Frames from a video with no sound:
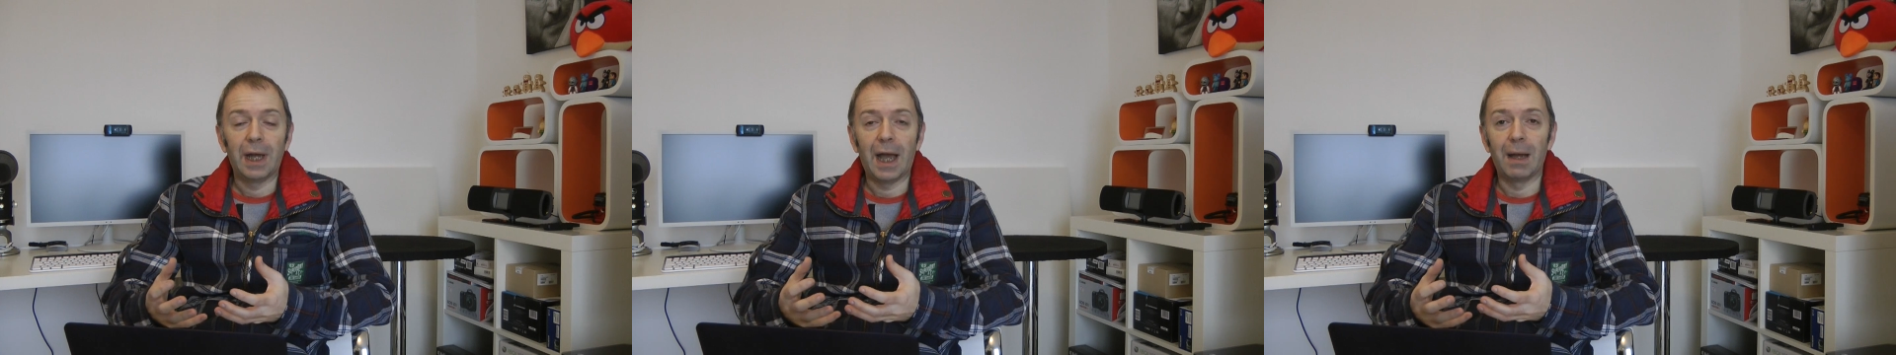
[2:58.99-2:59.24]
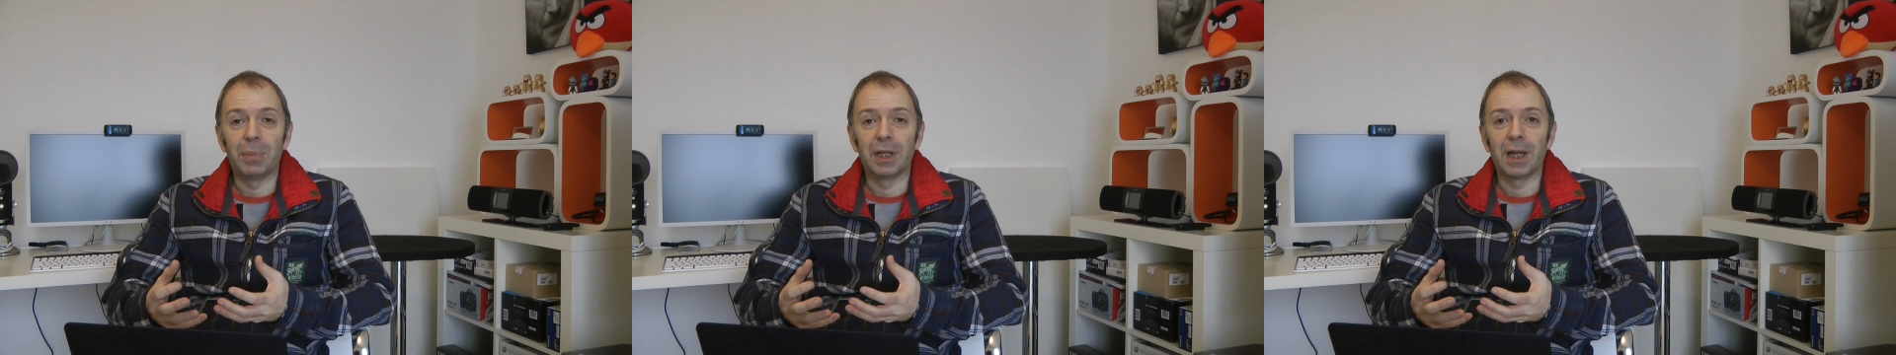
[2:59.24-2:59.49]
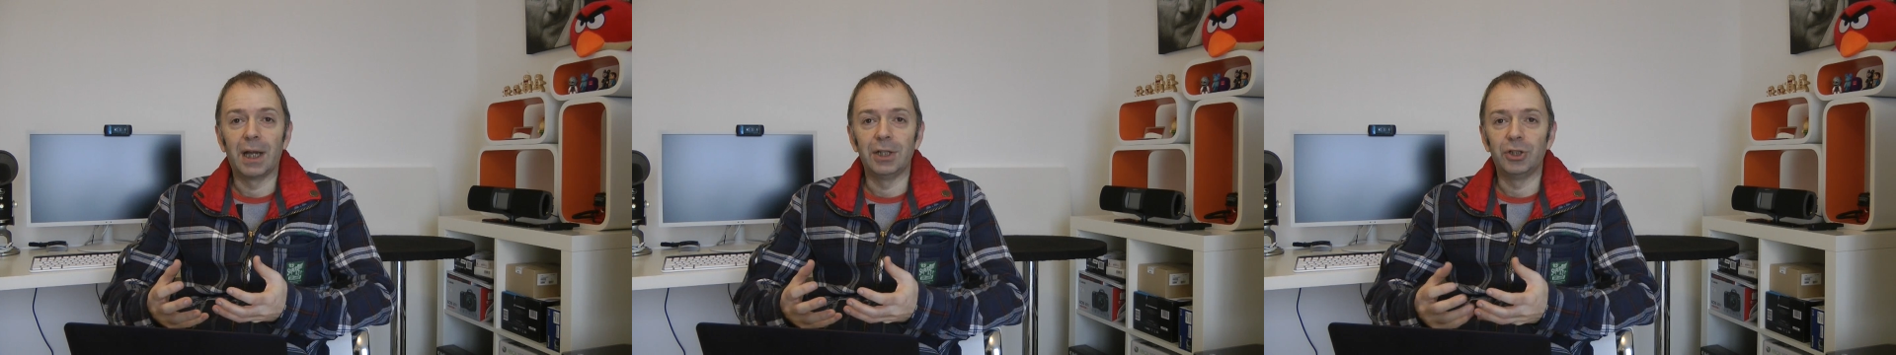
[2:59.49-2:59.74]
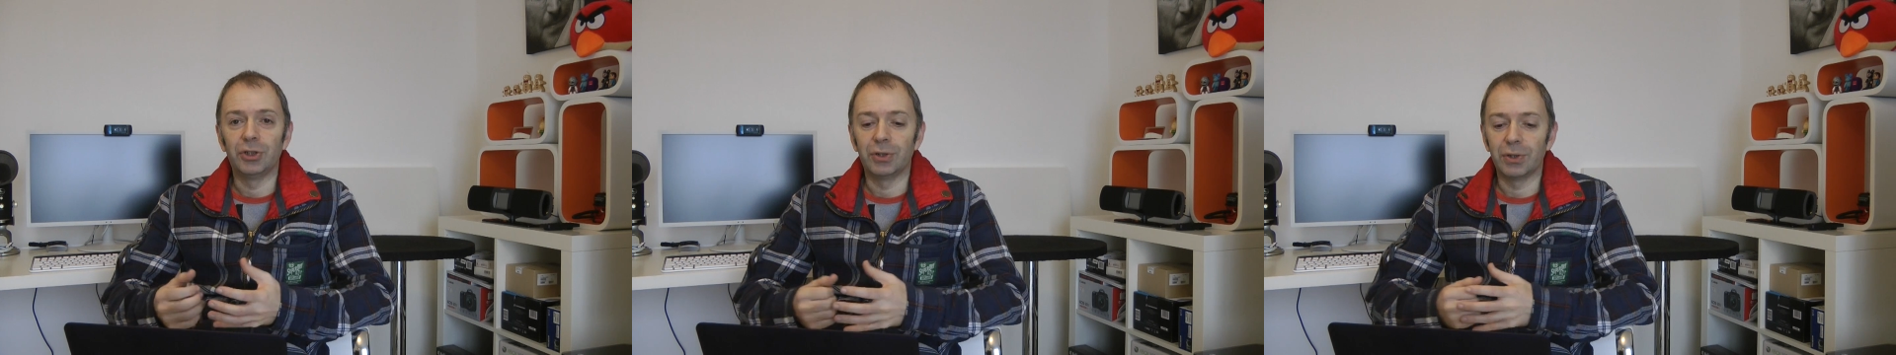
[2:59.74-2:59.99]

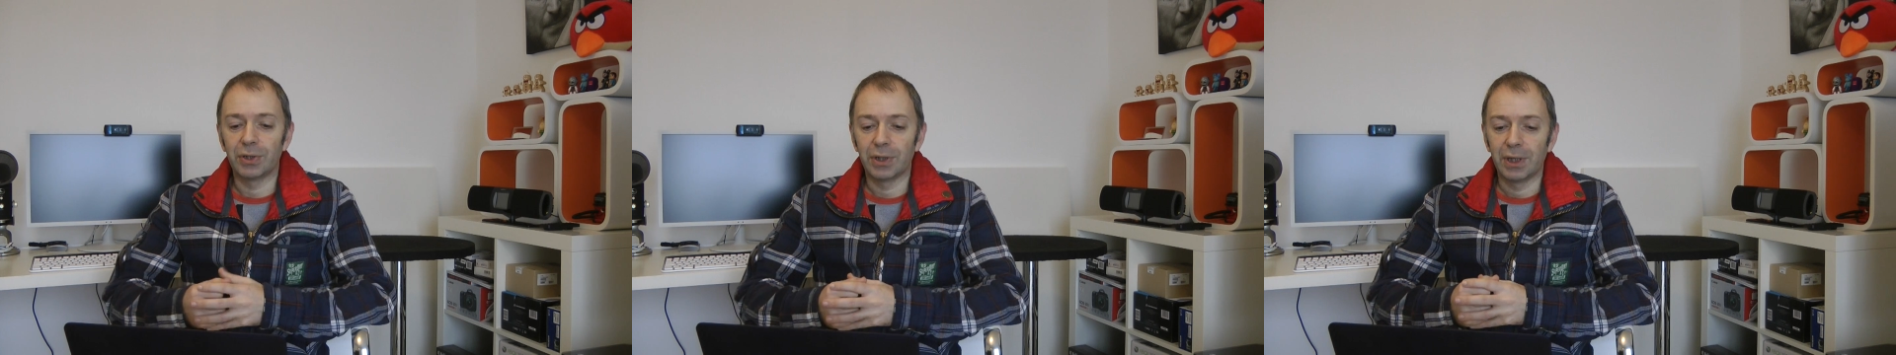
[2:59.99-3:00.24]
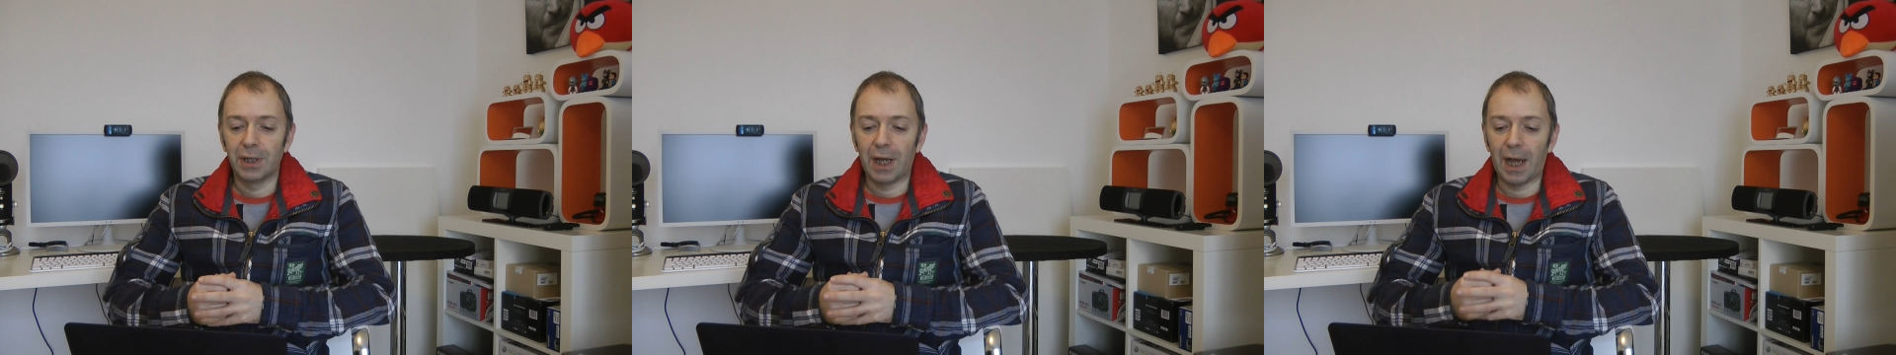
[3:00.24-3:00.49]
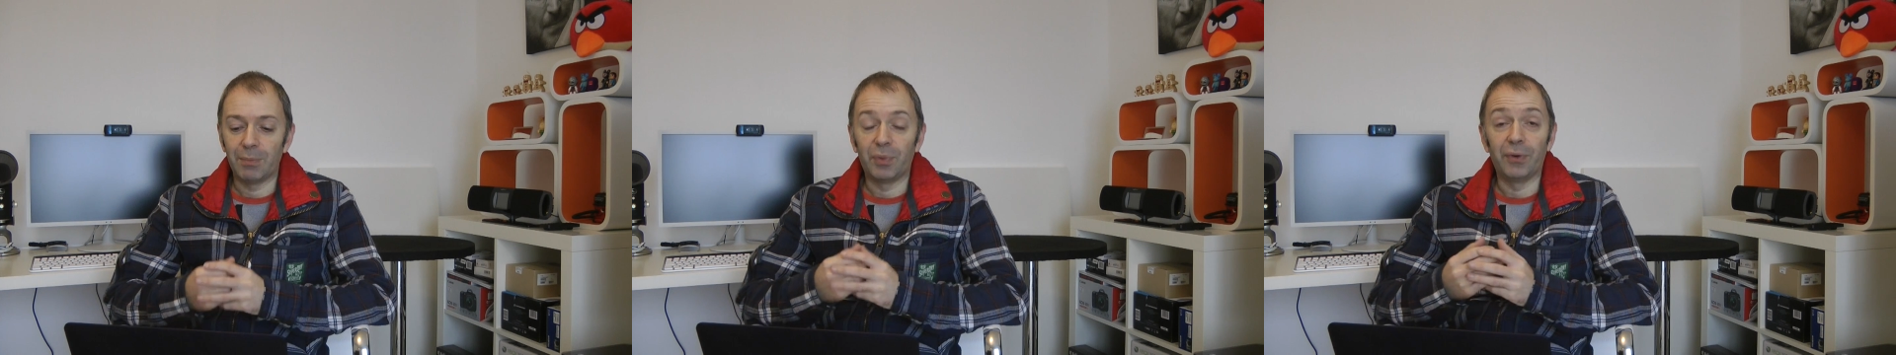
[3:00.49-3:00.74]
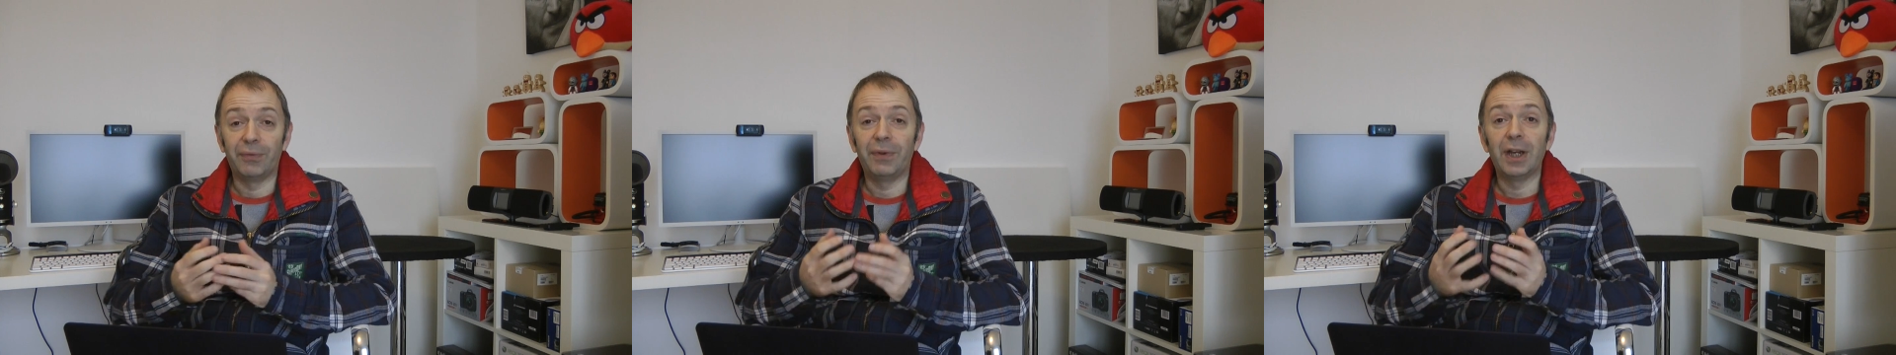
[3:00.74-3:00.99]
applications and
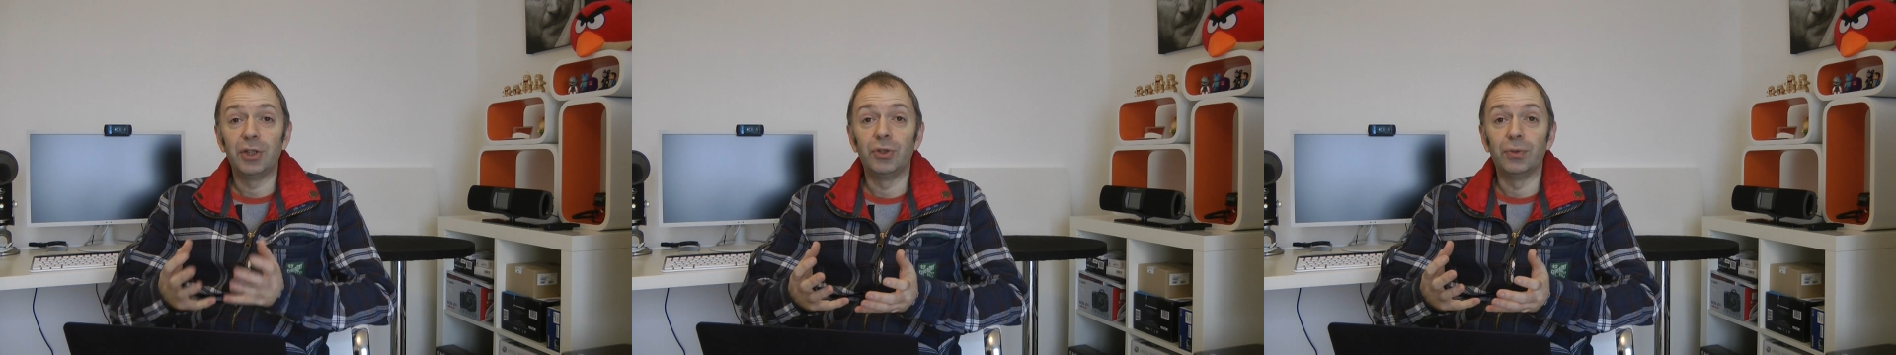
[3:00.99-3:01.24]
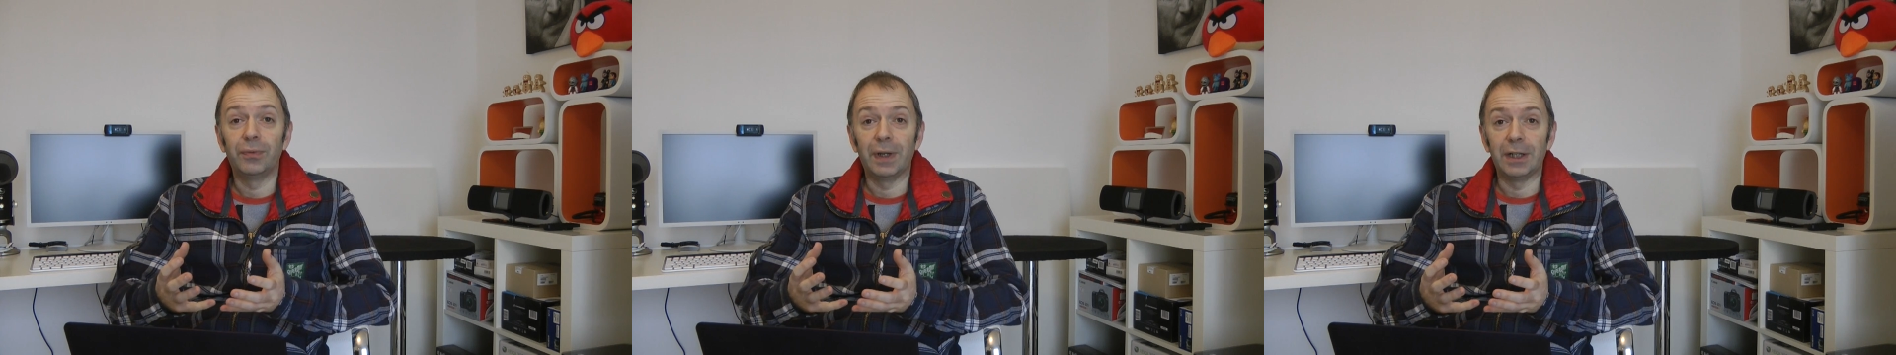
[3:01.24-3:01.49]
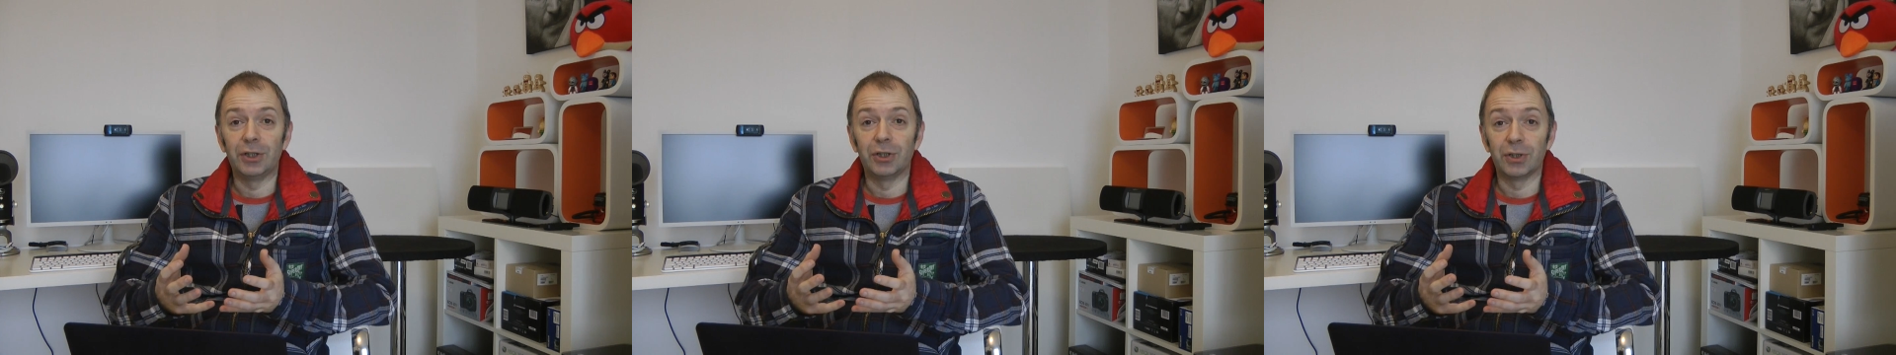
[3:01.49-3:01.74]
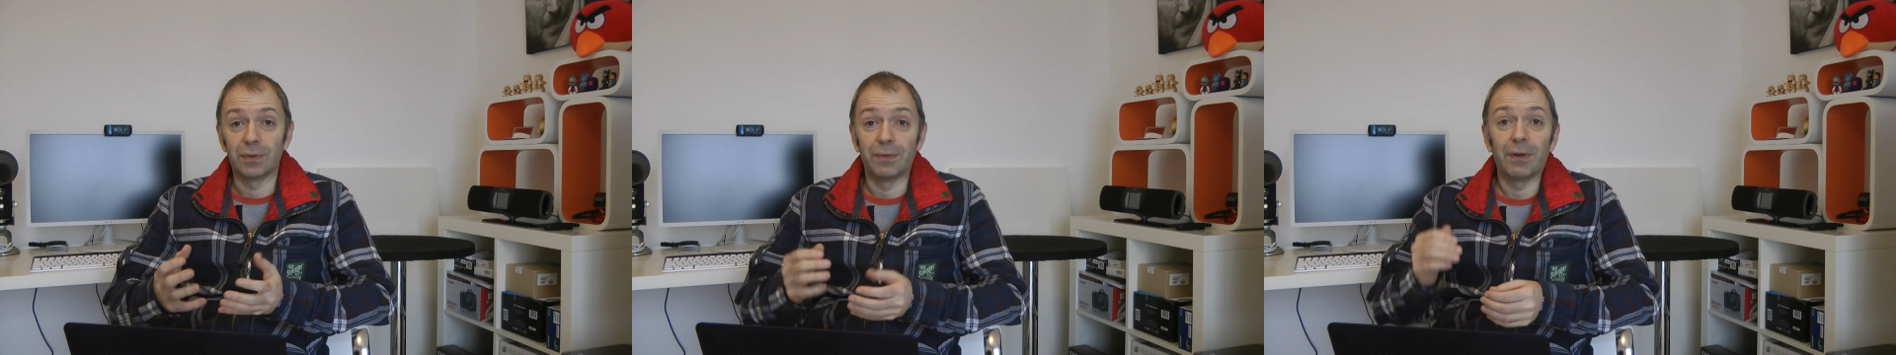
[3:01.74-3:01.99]
professional
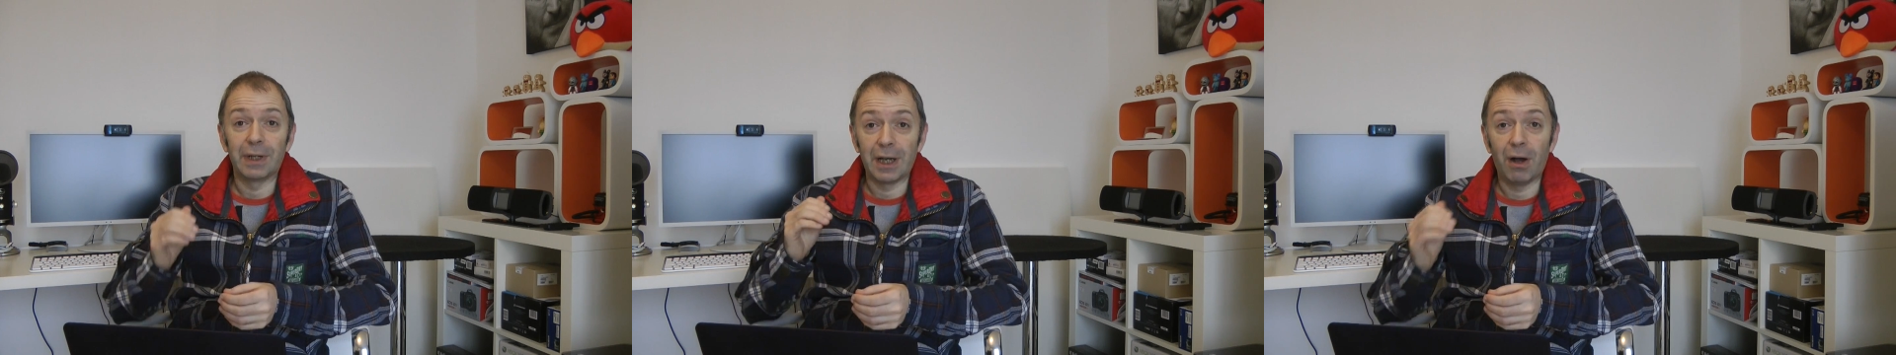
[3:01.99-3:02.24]
features and very